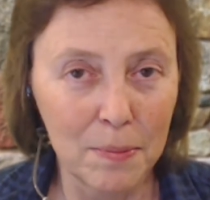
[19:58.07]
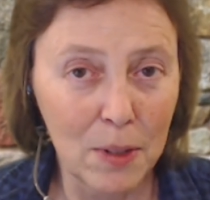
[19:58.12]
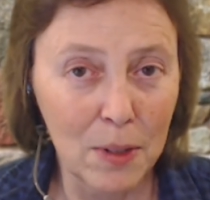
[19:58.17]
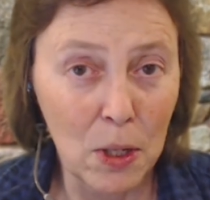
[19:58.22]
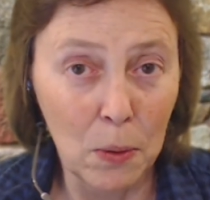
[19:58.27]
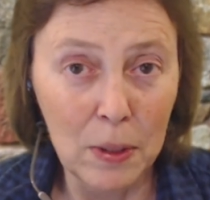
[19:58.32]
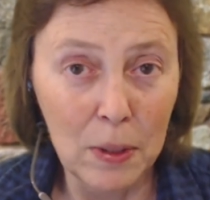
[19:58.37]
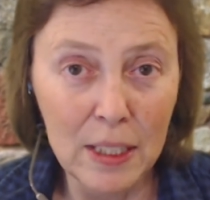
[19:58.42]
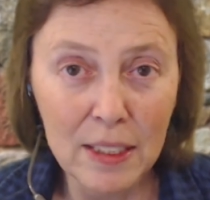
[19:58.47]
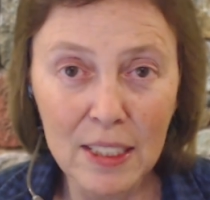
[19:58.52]

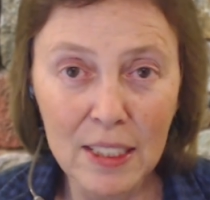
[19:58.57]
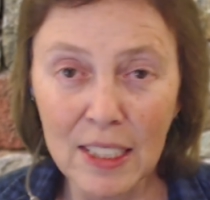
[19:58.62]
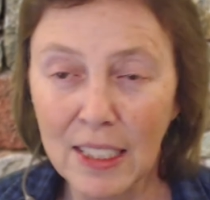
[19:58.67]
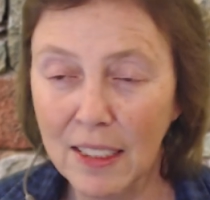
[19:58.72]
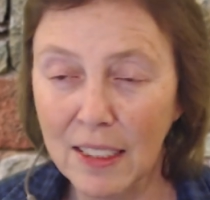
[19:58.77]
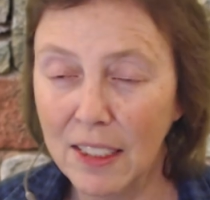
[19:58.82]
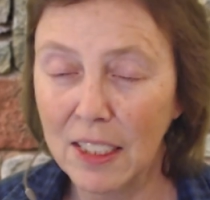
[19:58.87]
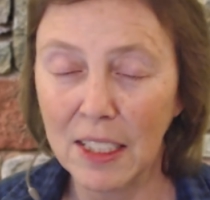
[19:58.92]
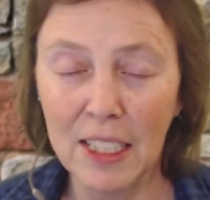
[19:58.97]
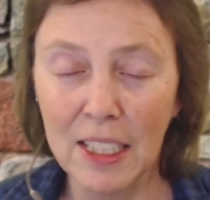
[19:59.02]

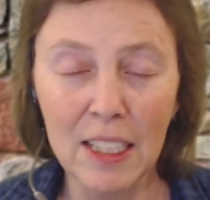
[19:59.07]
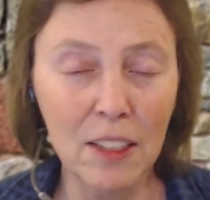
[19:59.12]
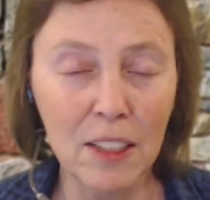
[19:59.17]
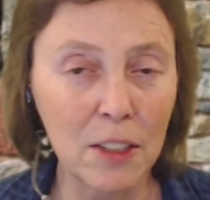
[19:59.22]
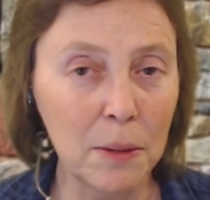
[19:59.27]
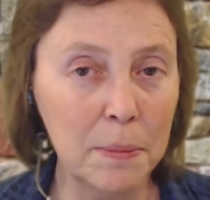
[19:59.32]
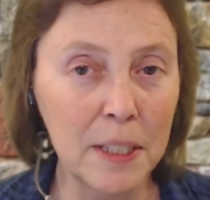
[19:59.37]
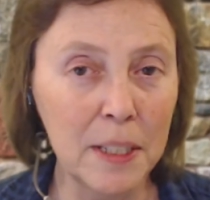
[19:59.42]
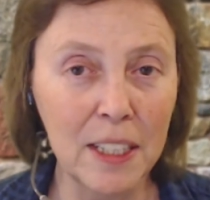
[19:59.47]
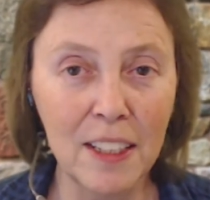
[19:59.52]
Coincidence? It
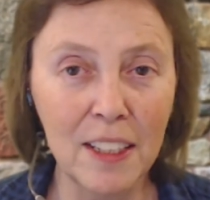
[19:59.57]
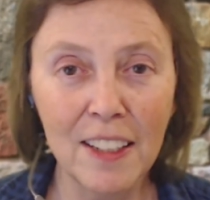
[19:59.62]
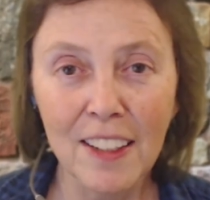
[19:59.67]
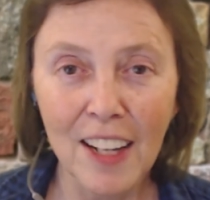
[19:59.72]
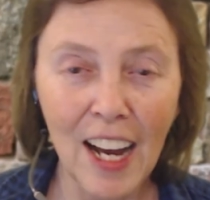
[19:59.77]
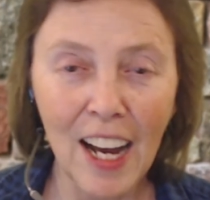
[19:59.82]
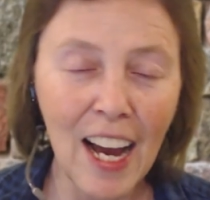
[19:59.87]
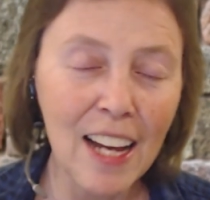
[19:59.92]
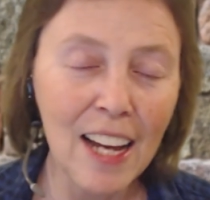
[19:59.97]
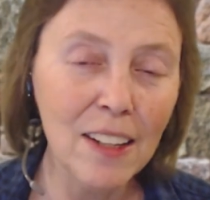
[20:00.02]
could be.
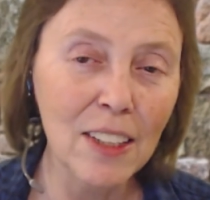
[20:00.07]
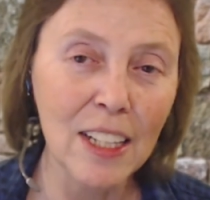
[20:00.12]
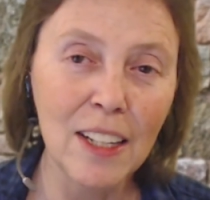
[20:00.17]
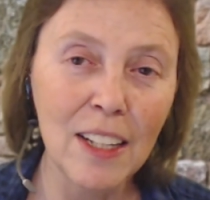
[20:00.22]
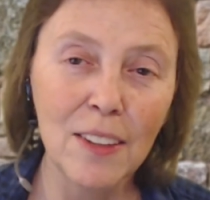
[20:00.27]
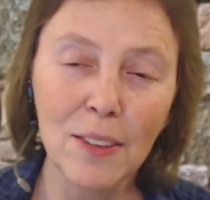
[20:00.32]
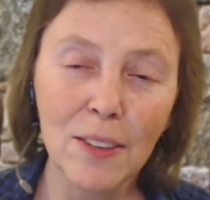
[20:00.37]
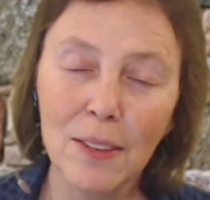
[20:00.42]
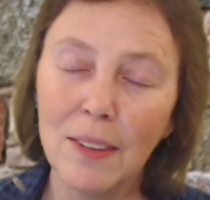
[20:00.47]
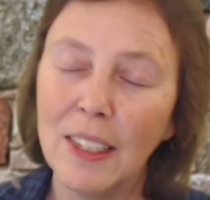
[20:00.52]
I don't
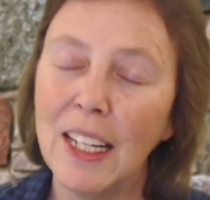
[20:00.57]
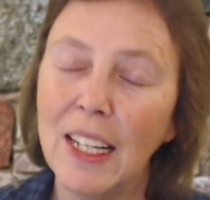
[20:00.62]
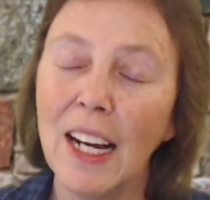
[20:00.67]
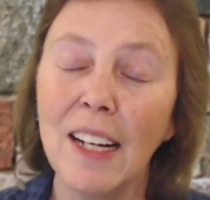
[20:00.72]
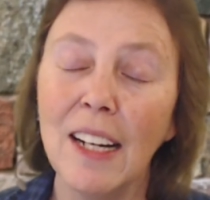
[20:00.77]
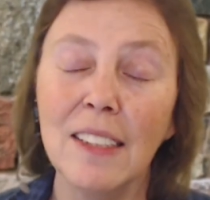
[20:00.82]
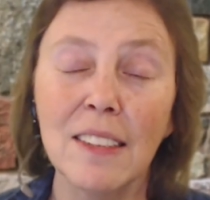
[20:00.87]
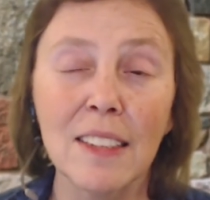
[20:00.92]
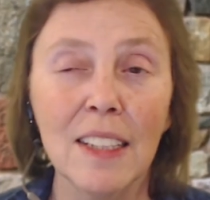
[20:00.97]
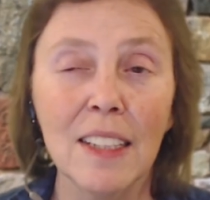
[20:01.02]
know.
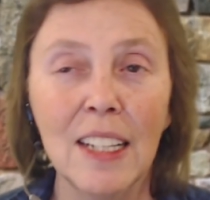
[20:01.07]
Guys,